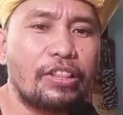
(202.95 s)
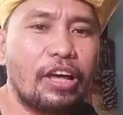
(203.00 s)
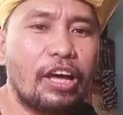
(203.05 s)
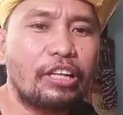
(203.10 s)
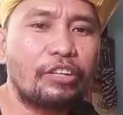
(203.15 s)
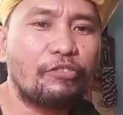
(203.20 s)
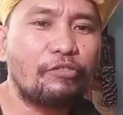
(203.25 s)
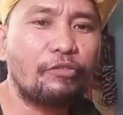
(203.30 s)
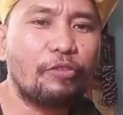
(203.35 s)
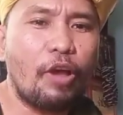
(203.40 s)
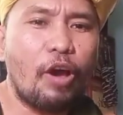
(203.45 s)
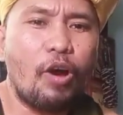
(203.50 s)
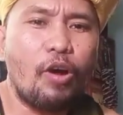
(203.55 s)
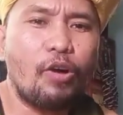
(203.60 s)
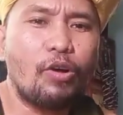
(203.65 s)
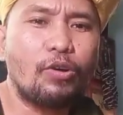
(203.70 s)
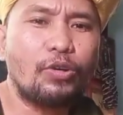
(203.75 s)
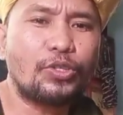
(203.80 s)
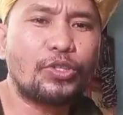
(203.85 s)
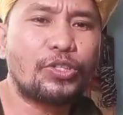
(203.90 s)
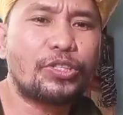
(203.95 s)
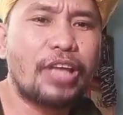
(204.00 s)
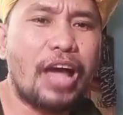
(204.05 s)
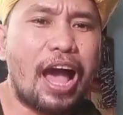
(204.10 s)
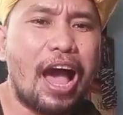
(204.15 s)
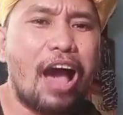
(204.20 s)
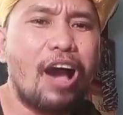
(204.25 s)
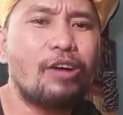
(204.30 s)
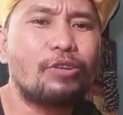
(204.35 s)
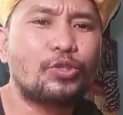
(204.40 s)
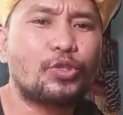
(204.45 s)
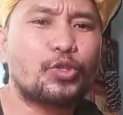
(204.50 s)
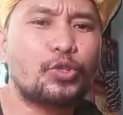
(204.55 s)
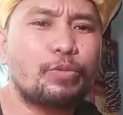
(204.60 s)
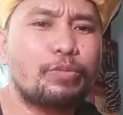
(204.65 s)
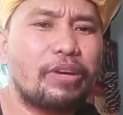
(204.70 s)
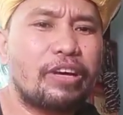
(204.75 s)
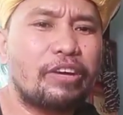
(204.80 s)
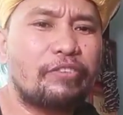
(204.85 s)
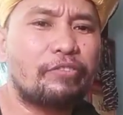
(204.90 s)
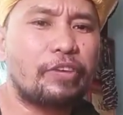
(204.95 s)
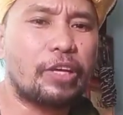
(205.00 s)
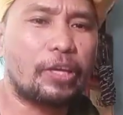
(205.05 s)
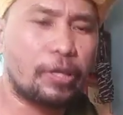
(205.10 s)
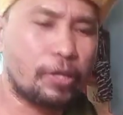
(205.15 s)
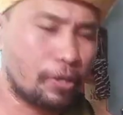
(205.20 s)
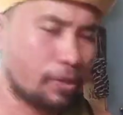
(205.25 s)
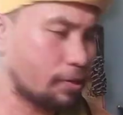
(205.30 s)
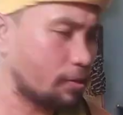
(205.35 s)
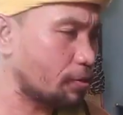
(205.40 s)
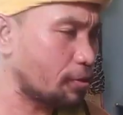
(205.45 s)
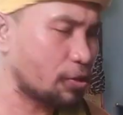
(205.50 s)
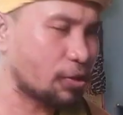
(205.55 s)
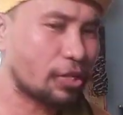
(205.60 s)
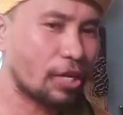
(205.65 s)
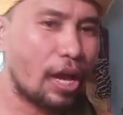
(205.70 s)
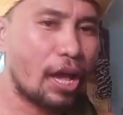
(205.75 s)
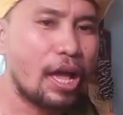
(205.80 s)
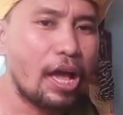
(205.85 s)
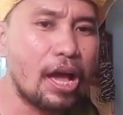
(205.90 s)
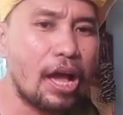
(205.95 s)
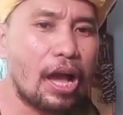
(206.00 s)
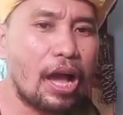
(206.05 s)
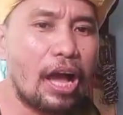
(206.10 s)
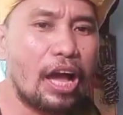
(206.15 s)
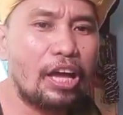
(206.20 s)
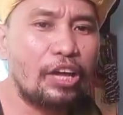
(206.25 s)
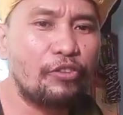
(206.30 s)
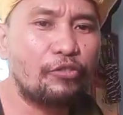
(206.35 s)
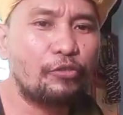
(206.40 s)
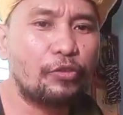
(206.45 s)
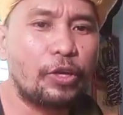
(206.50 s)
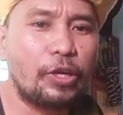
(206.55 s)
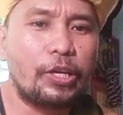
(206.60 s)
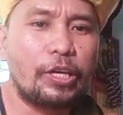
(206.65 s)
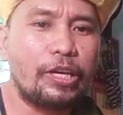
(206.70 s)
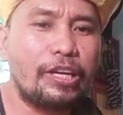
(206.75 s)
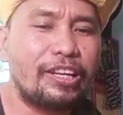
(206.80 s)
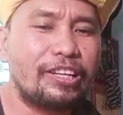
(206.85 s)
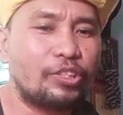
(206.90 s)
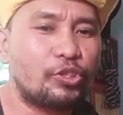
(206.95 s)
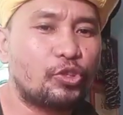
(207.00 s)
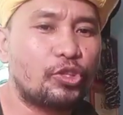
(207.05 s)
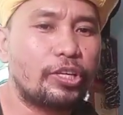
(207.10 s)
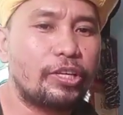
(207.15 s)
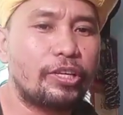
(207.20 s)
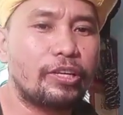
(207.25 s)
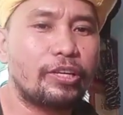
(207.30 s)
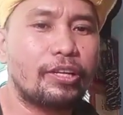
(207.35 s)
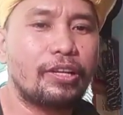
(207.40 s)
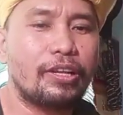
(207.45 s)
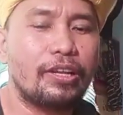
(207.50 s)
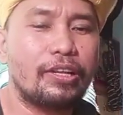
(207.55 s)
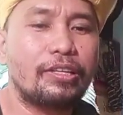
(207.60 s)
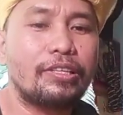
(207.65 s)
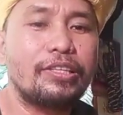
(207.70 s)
that flows down to my veins. I feel the chill